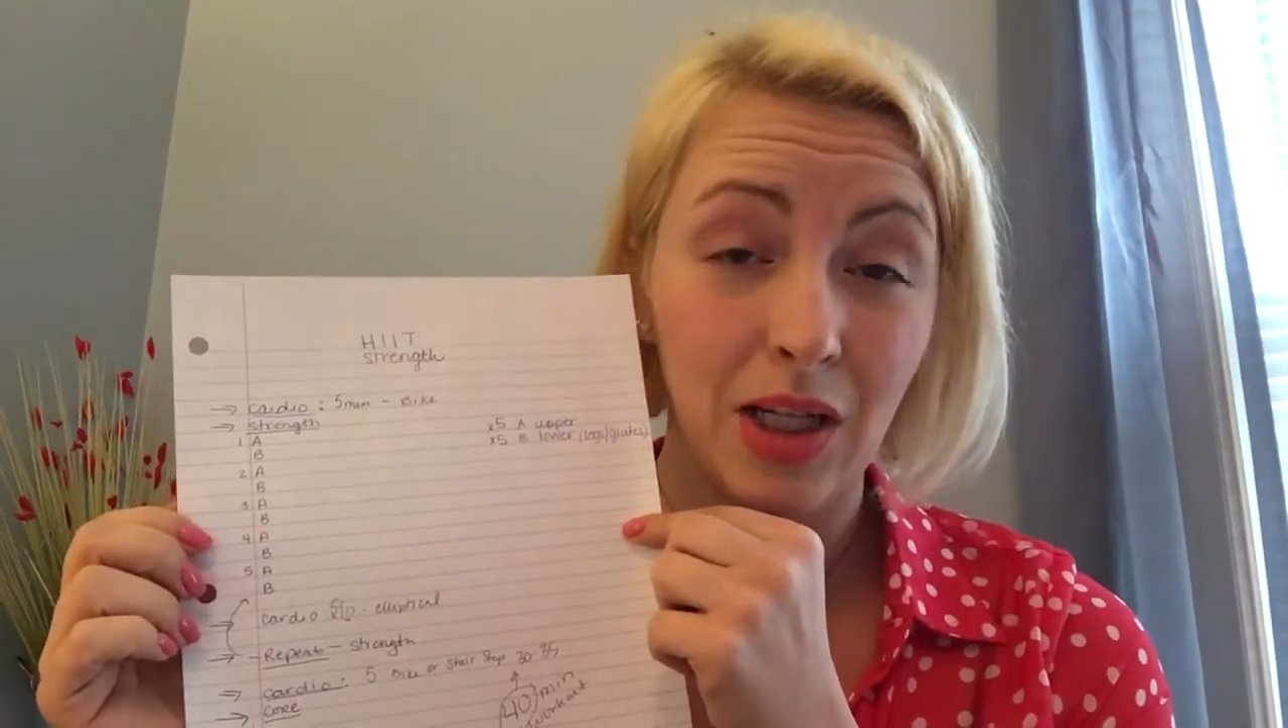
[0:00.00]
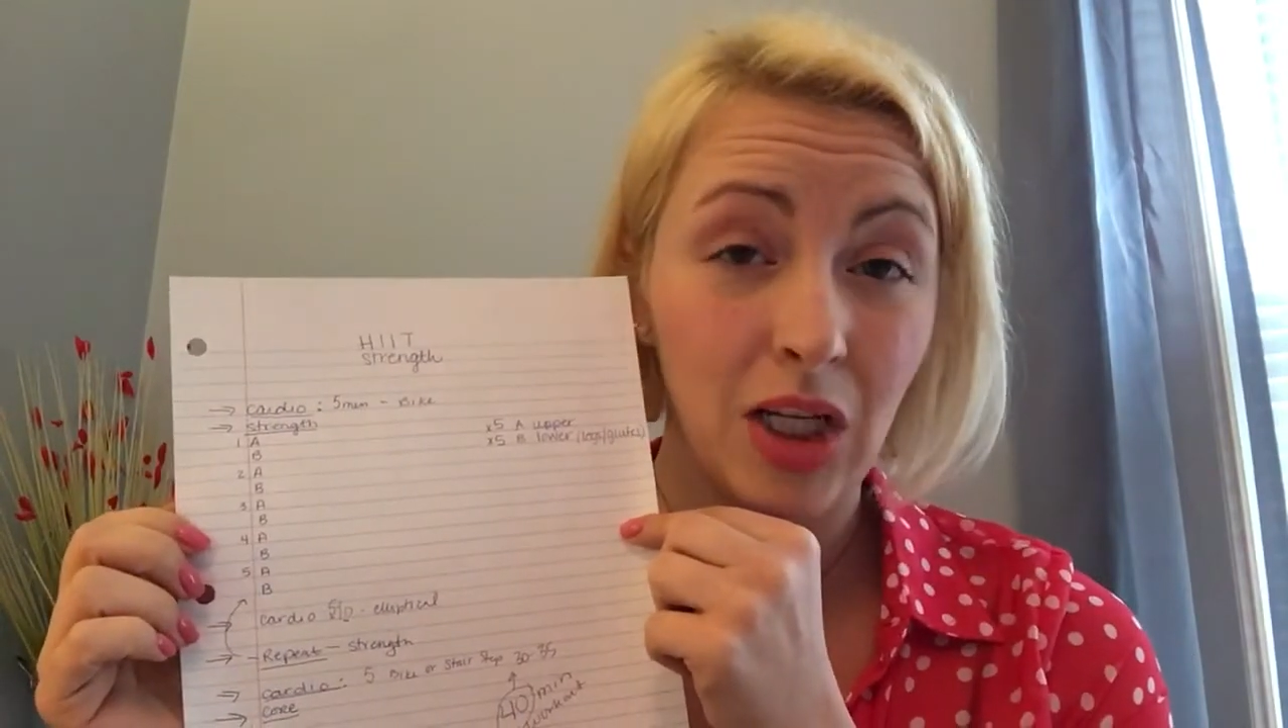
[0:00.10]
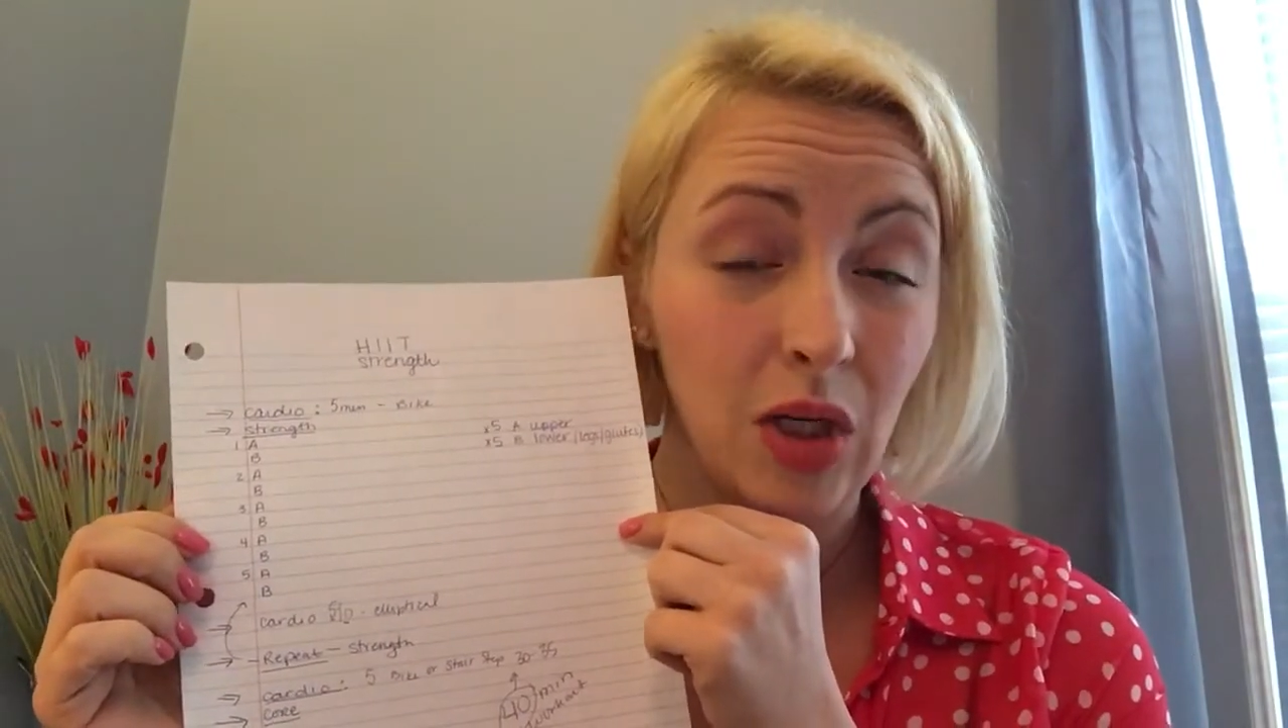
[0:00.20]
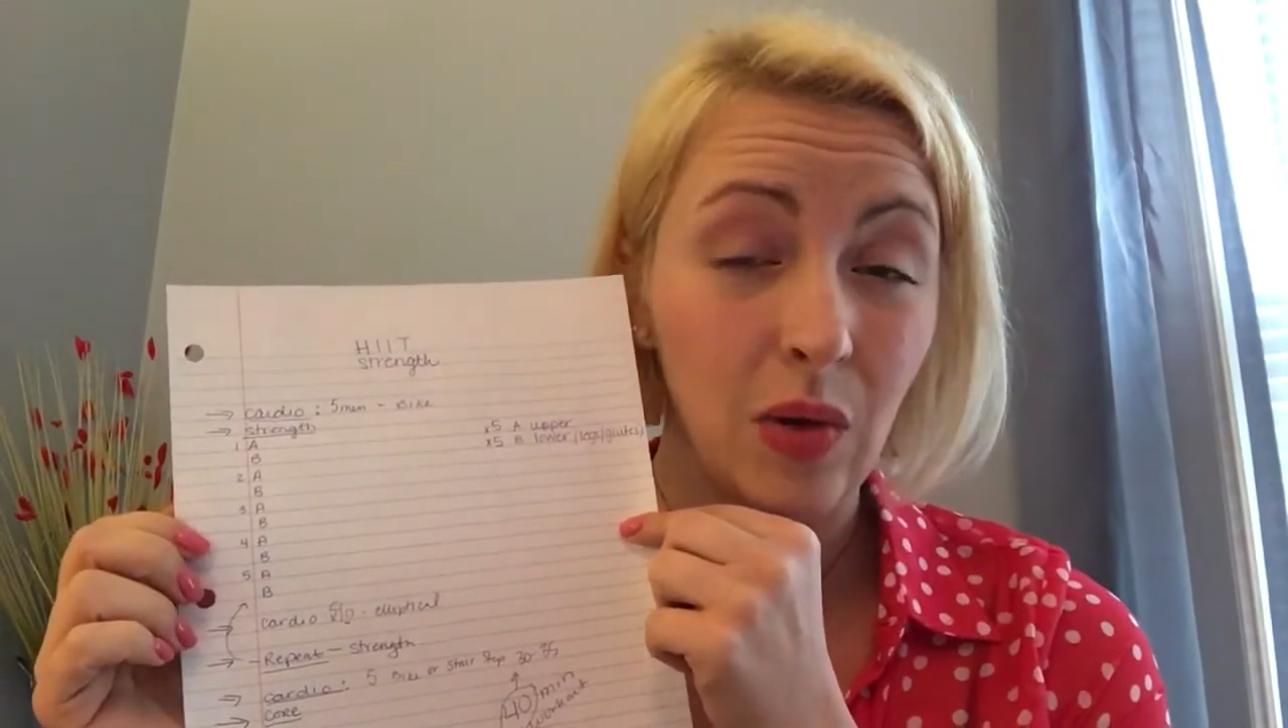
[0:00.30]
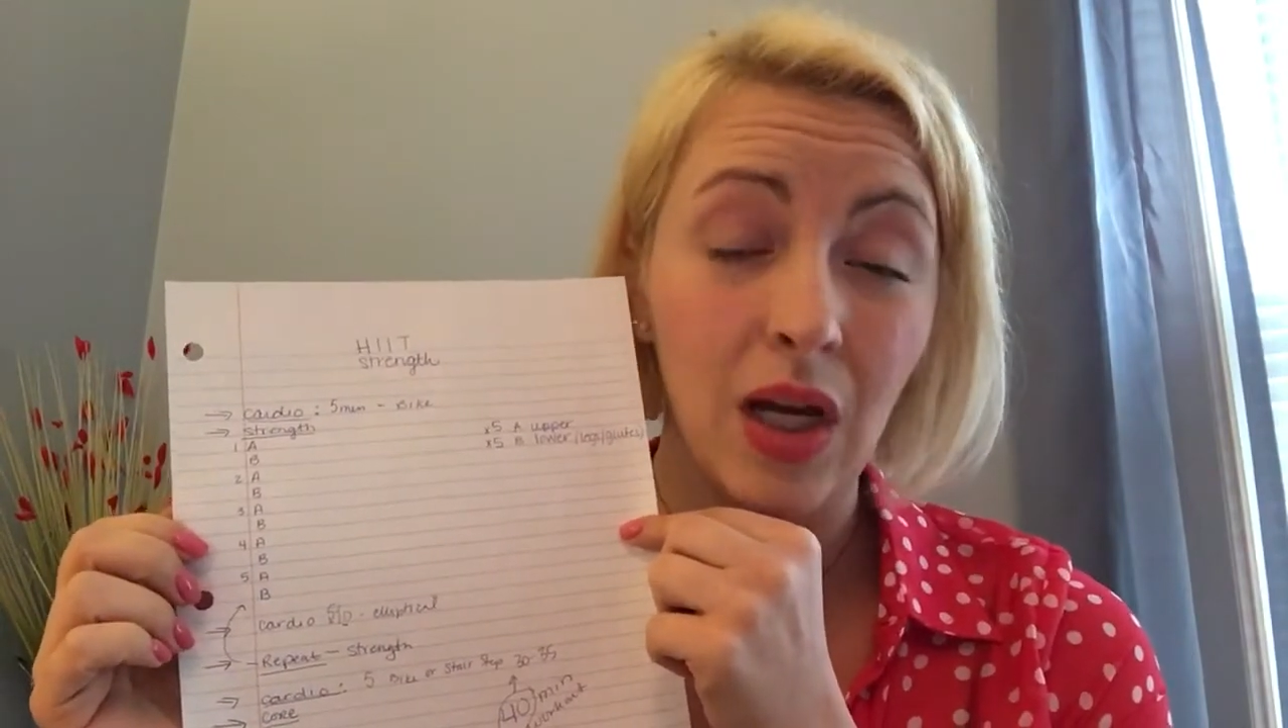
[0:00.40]
to
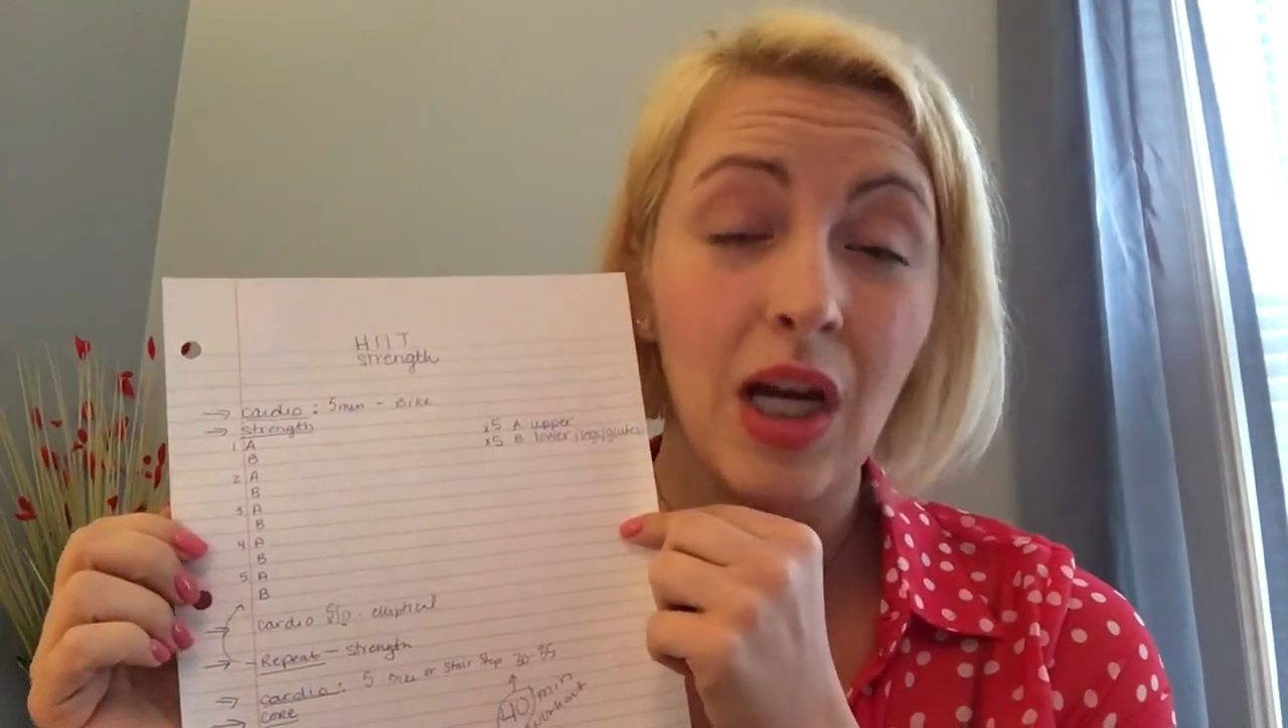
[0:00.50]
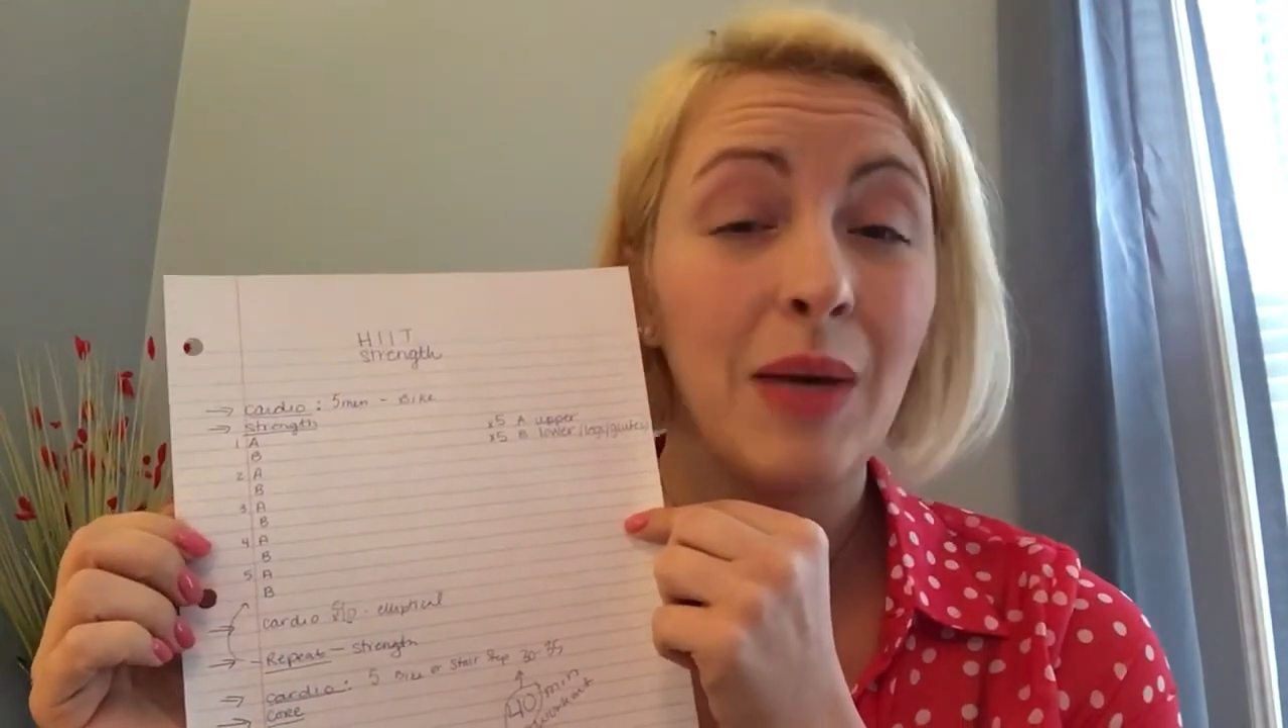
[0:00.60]
you,